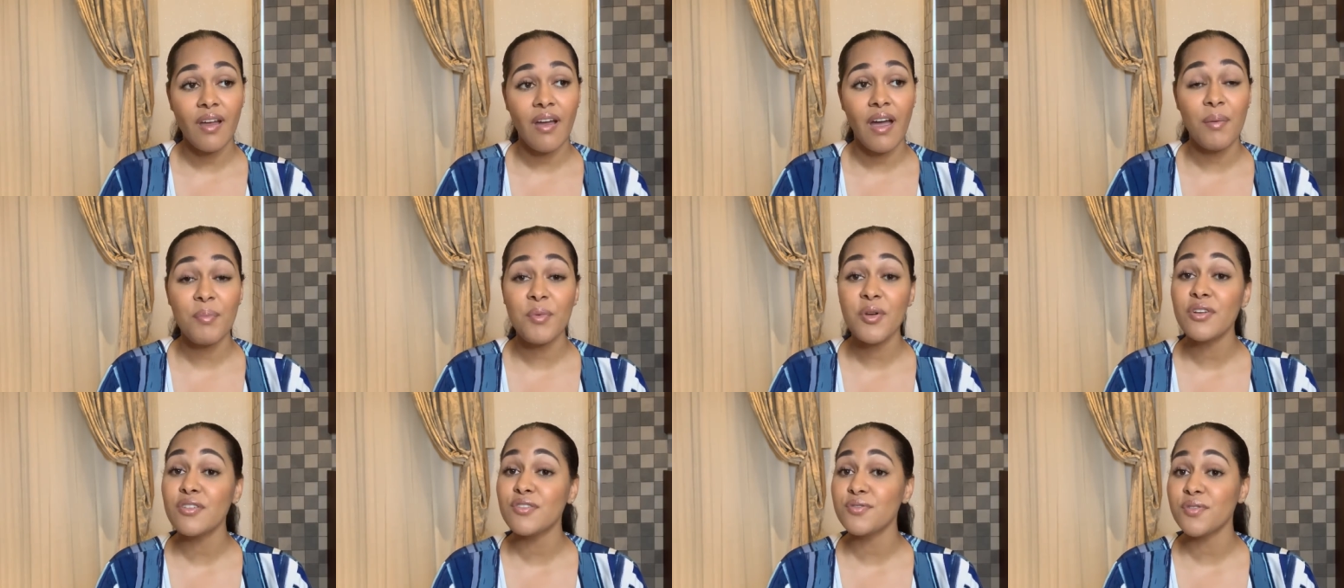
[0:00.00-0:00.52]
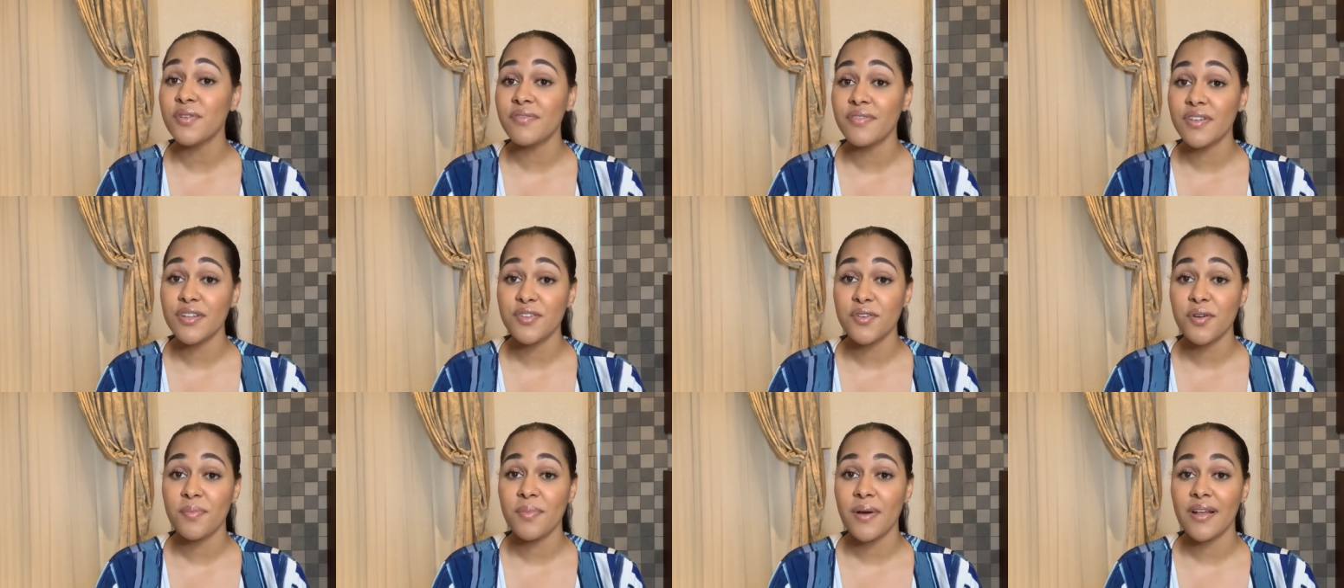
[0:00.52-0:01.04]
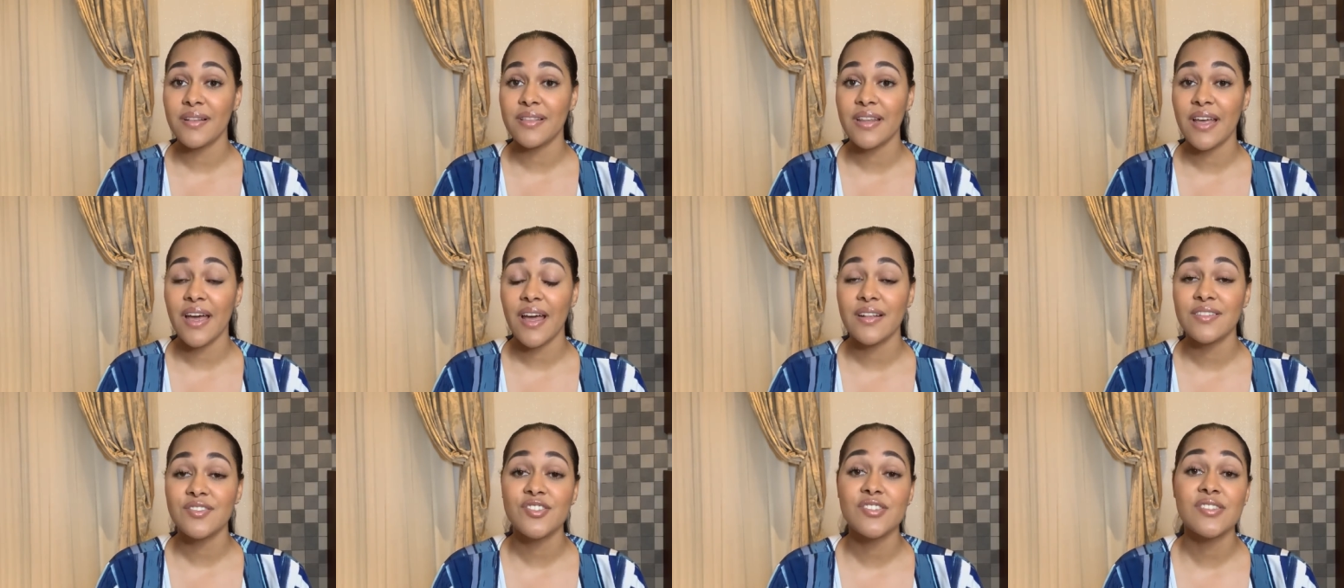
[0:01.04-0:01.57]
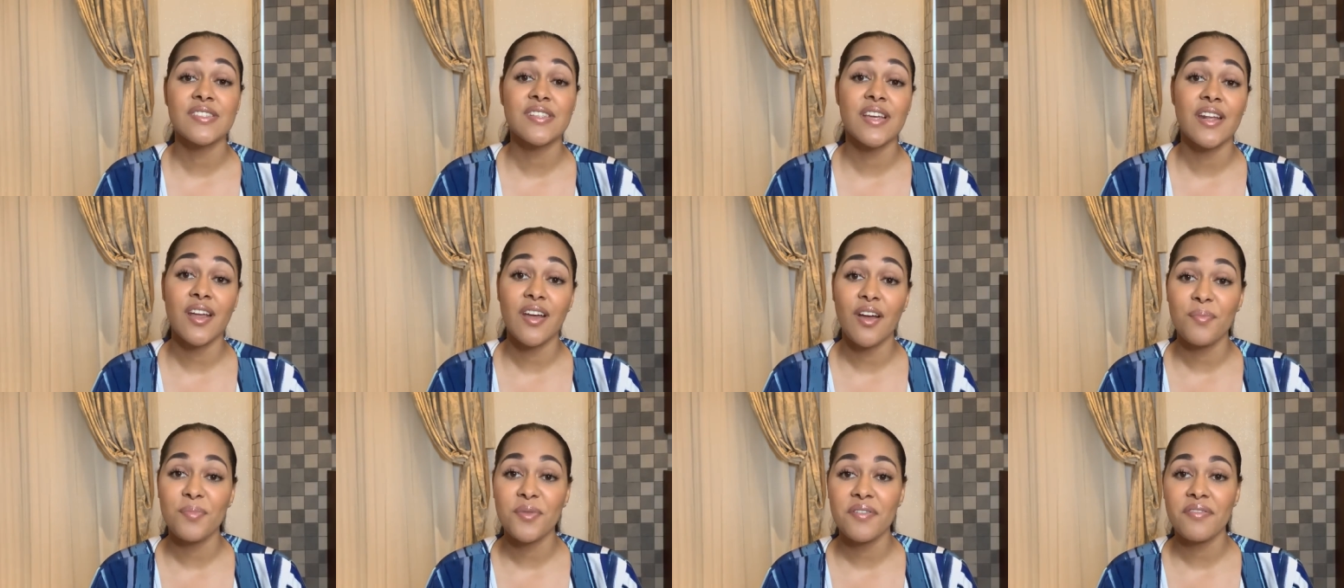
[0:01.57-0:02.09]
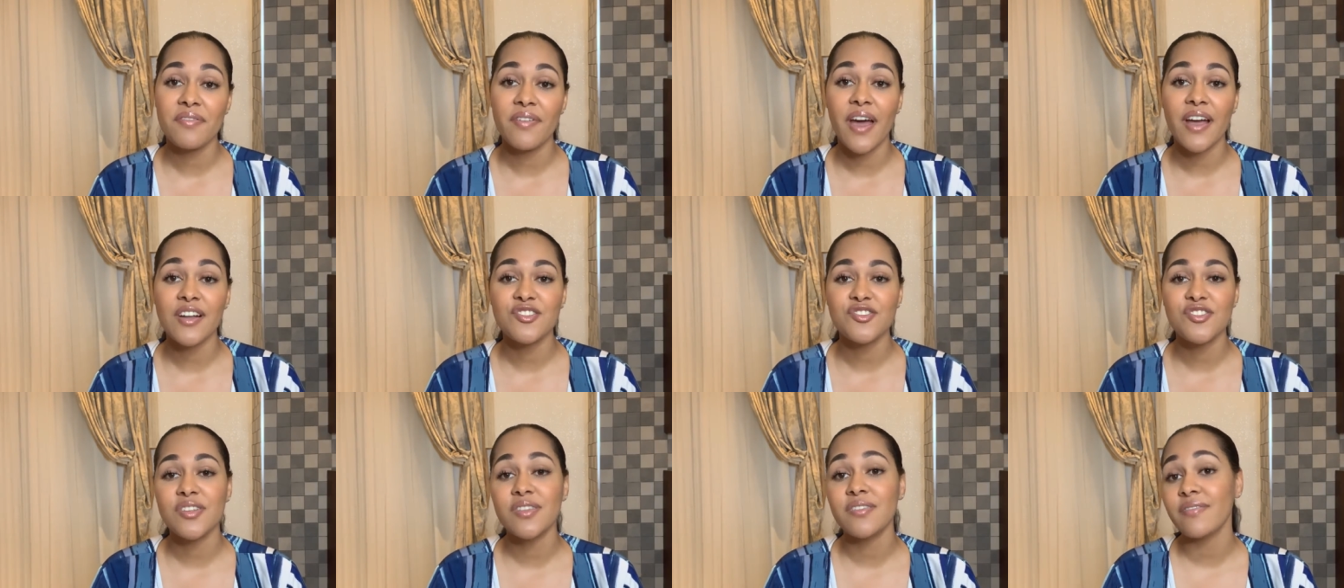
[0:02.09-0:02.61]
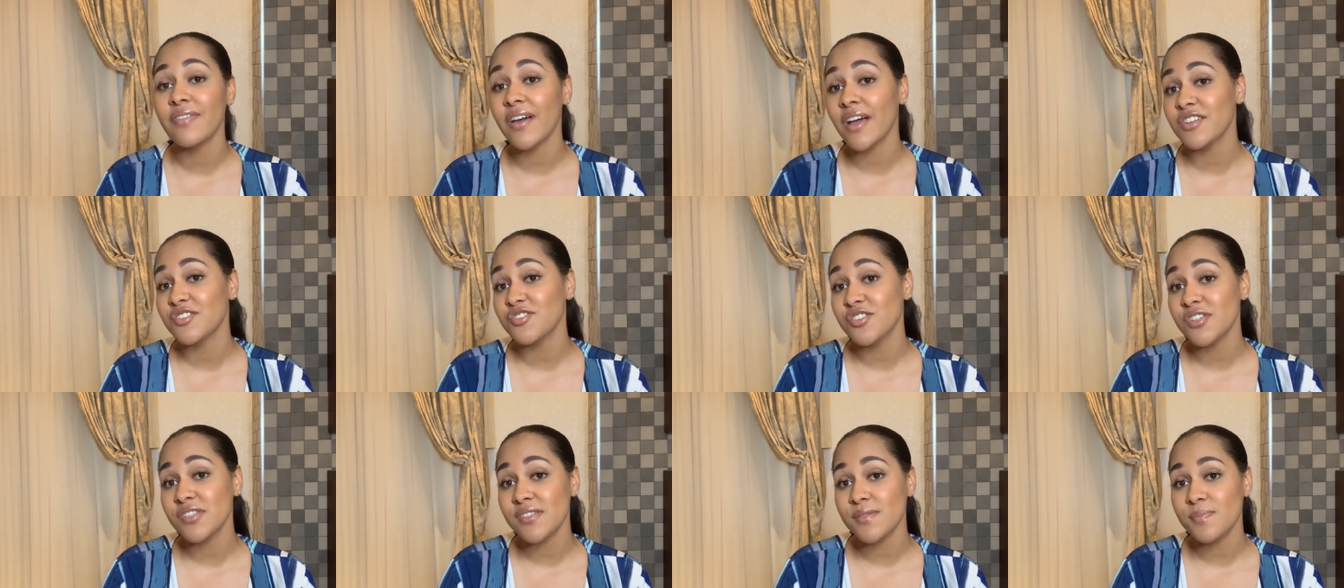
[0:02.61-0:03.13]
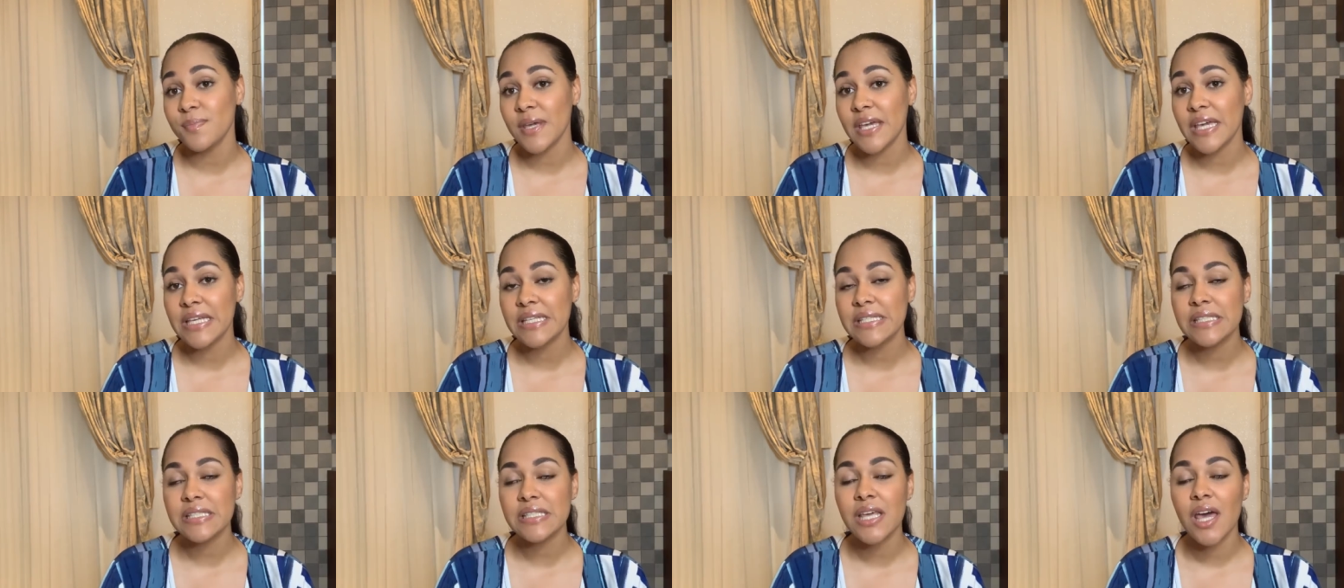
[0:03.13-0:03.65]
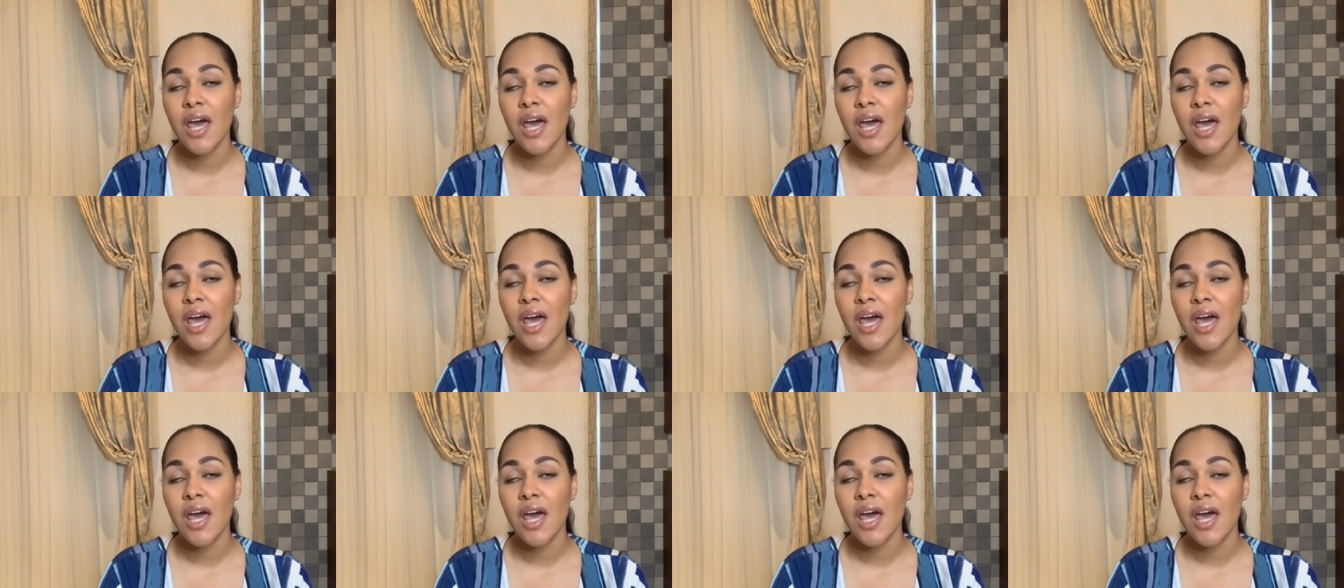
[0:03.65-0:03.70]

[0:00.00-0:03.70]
I'm going to do a video about that, just setting up the factory, the factory space.